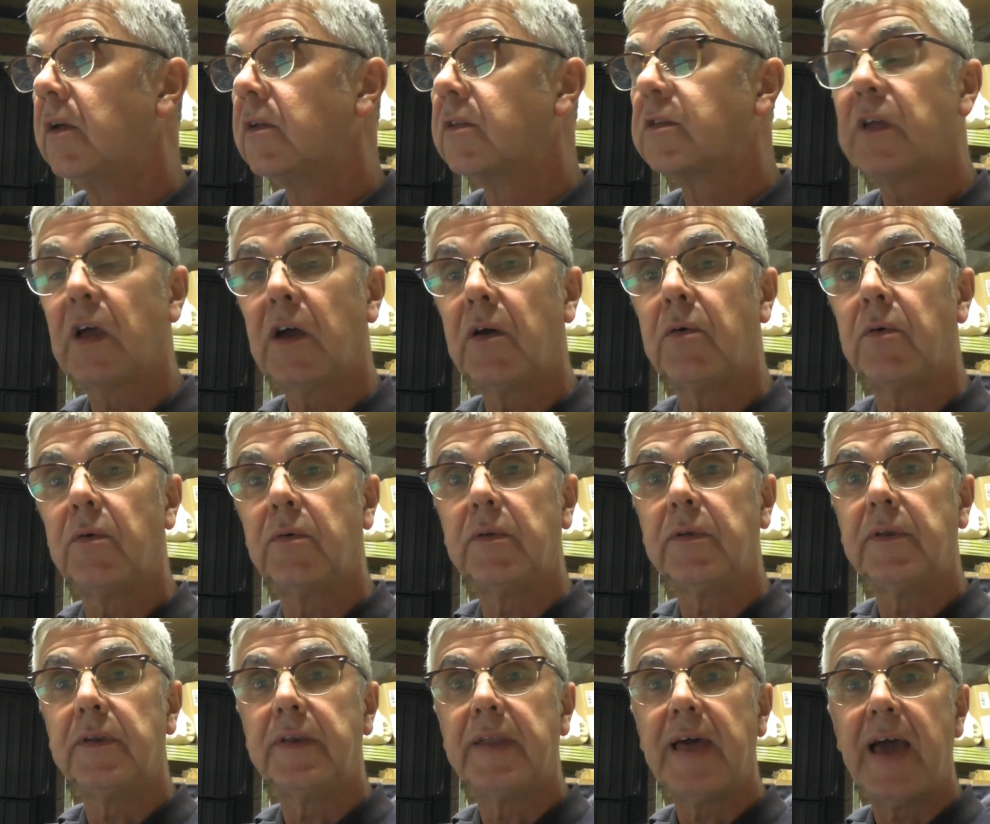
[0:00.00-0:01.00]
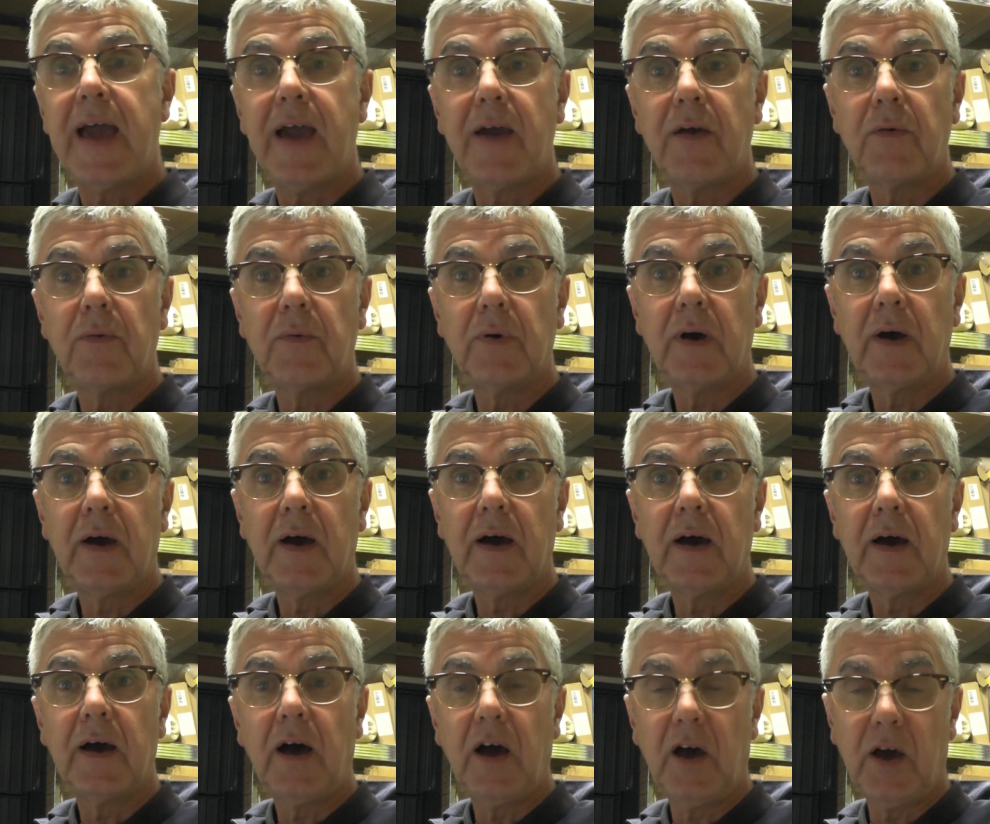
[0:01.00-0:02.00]
So now
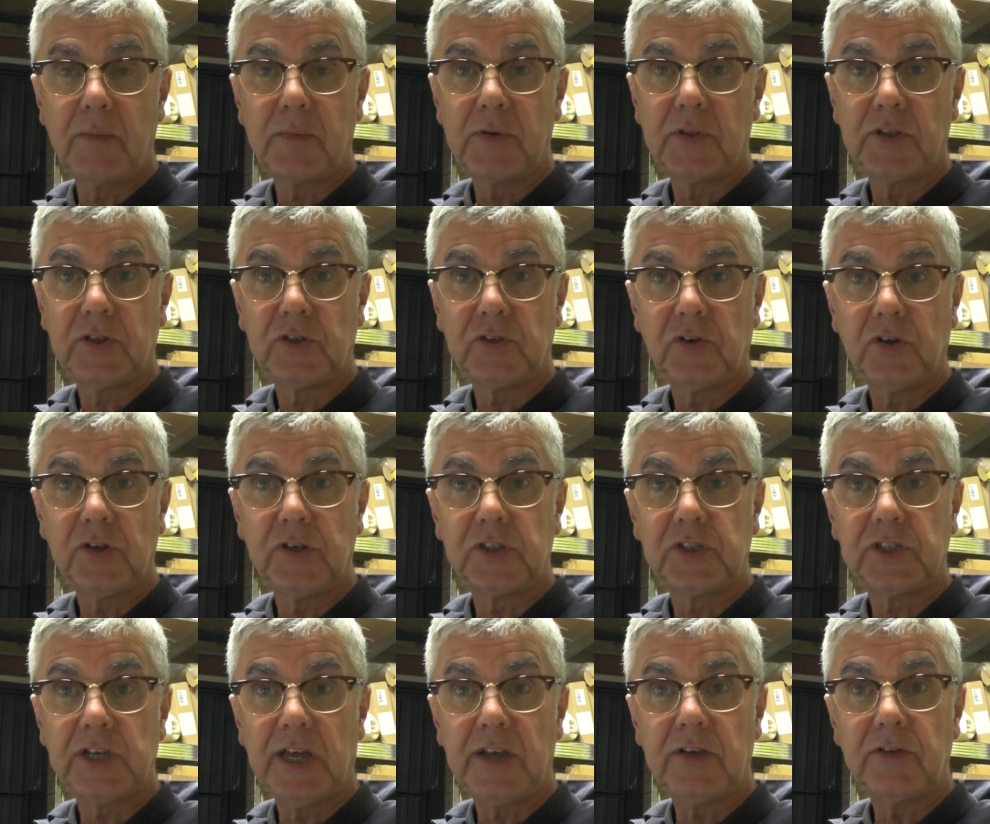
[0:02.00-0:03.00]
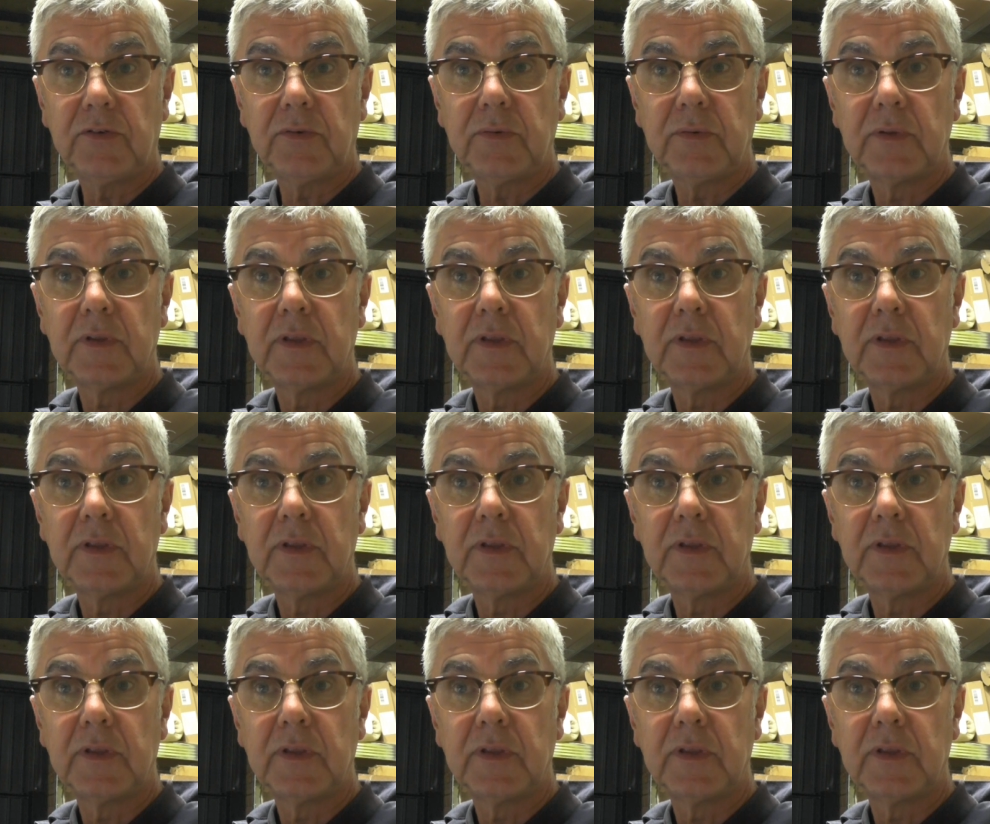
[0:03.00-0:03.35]
I hope you're enjoying the channel.